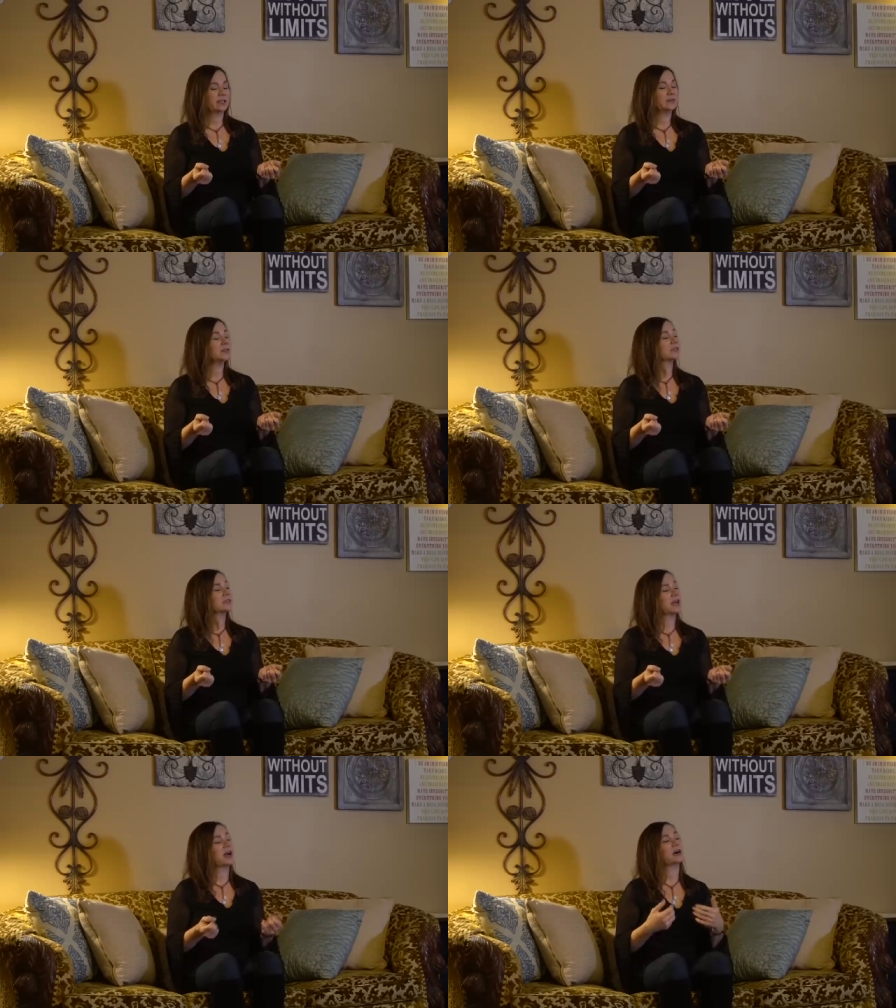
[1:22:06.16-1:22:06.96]
And this
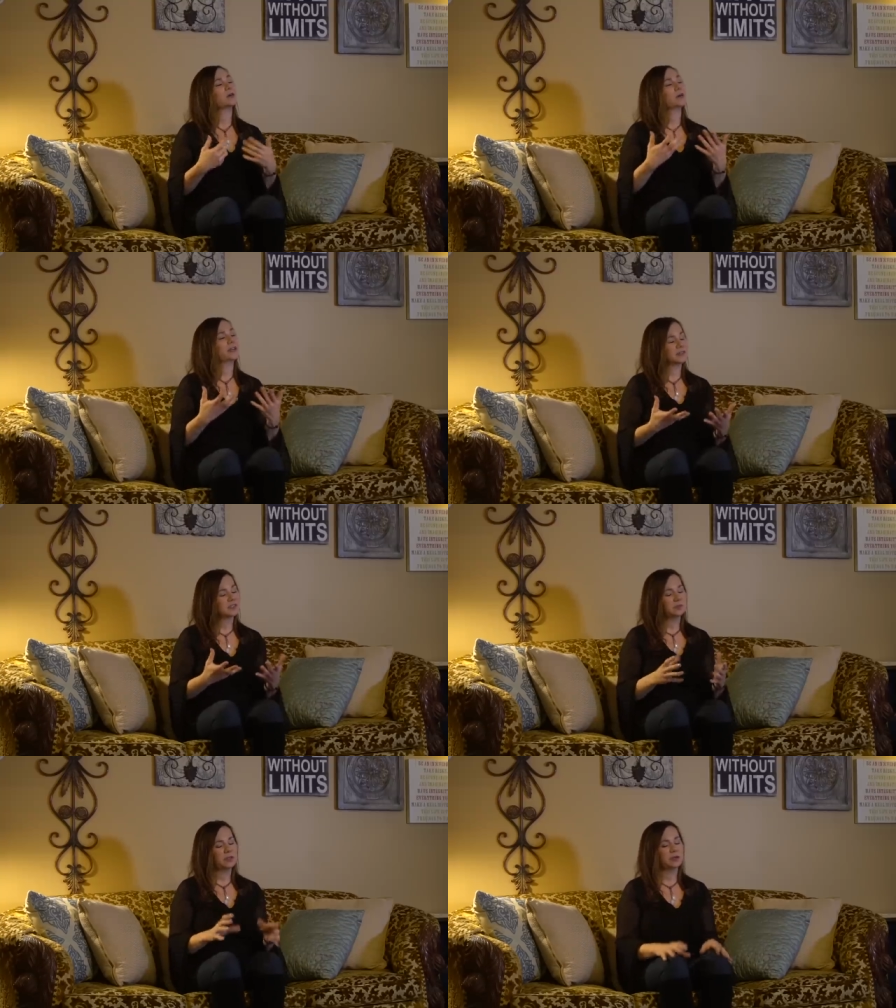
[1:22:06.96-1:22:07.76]
is how
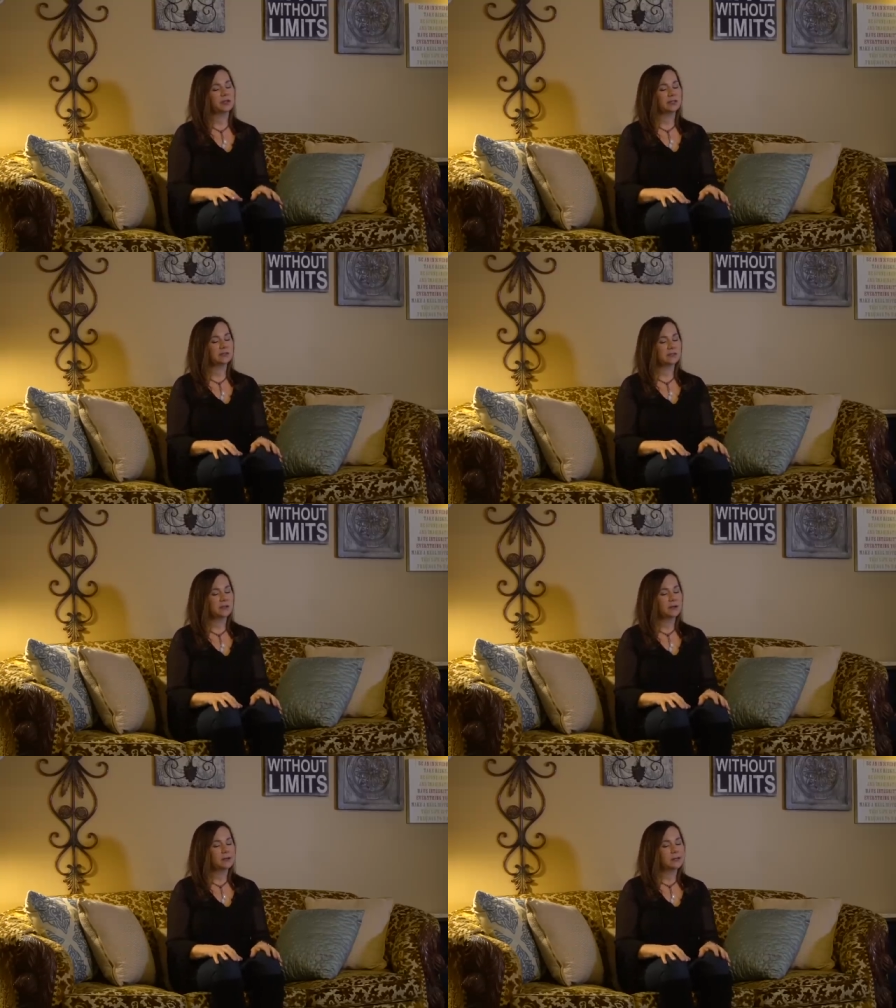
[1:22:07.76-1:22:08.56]
experience
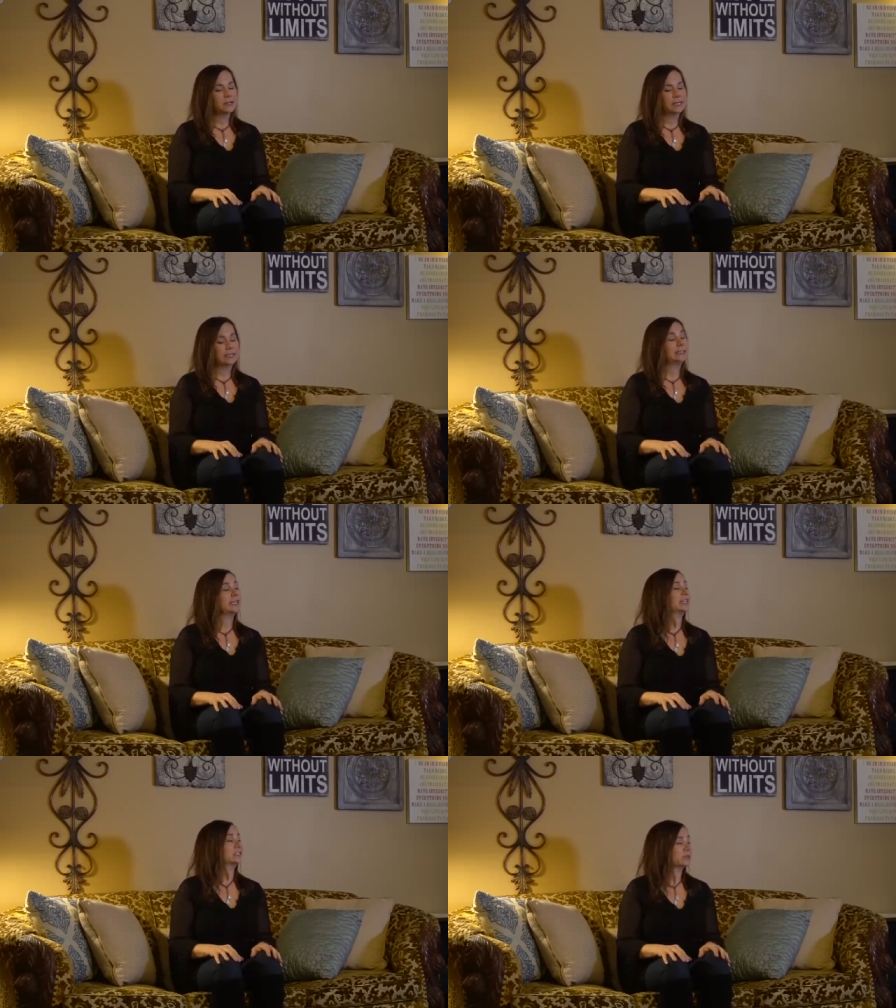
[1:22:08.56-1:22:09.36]
uh,
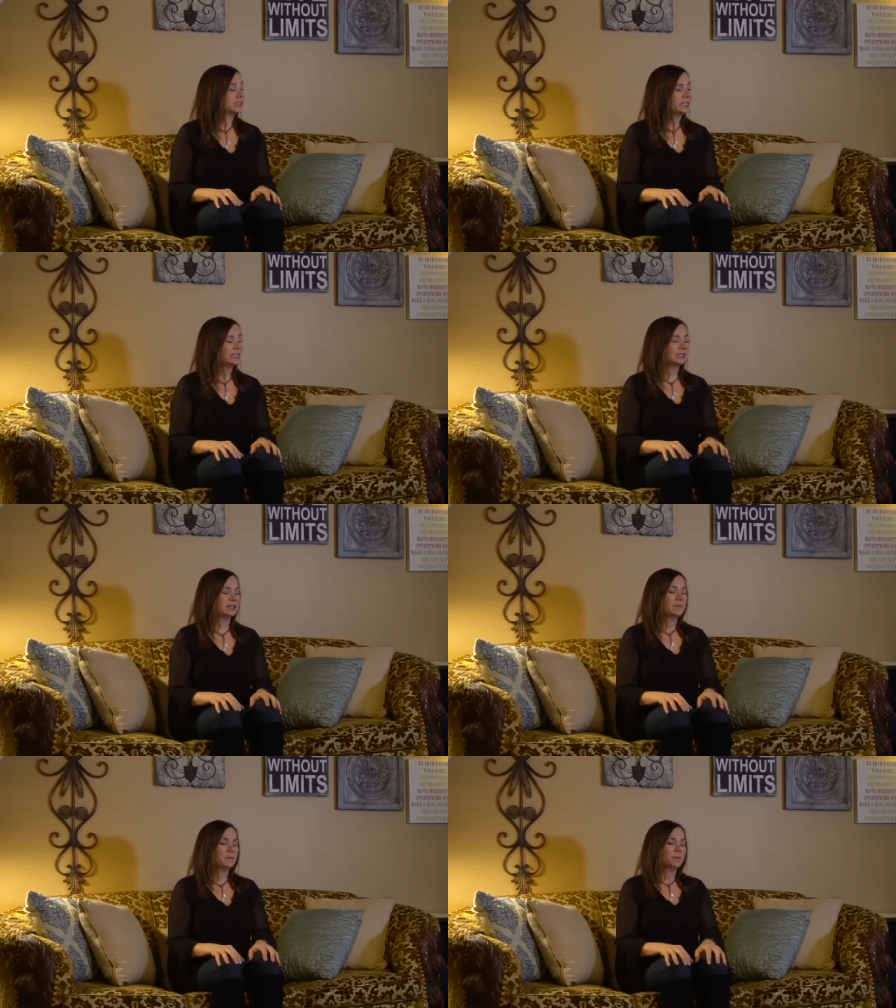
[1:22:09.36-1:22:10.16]
takes place
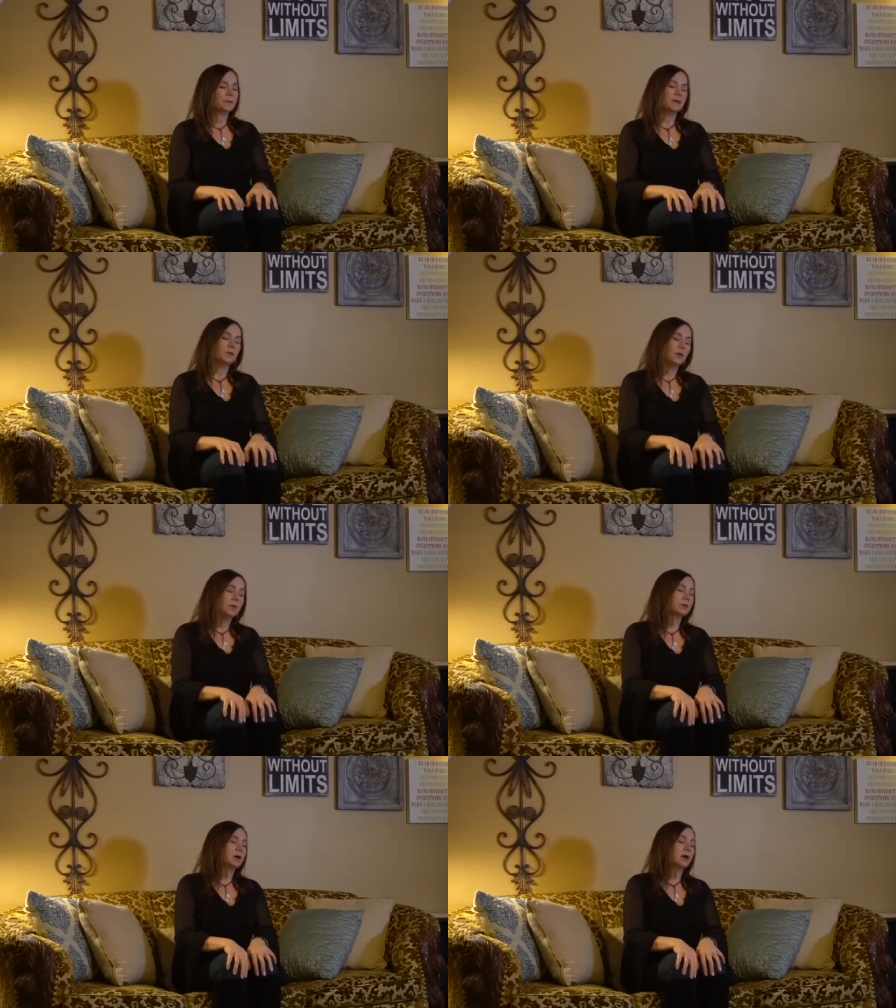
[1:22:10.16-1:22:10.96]
in what we
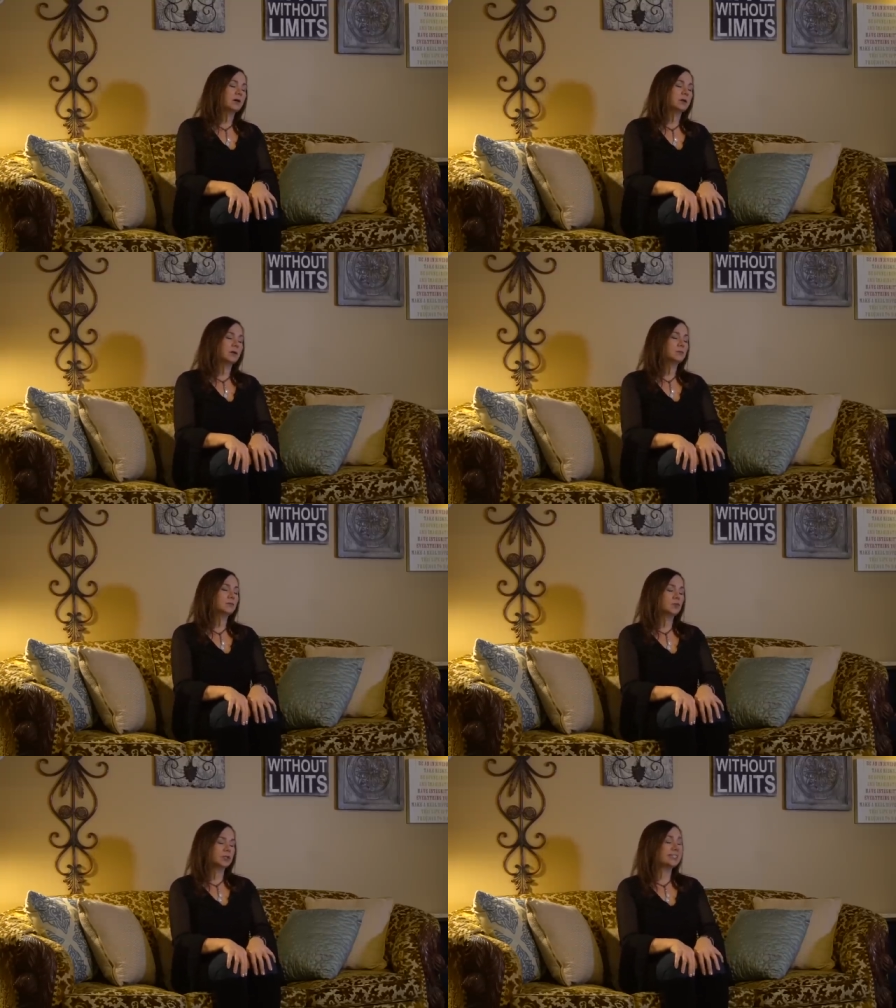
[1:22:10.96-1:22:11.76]
would call a more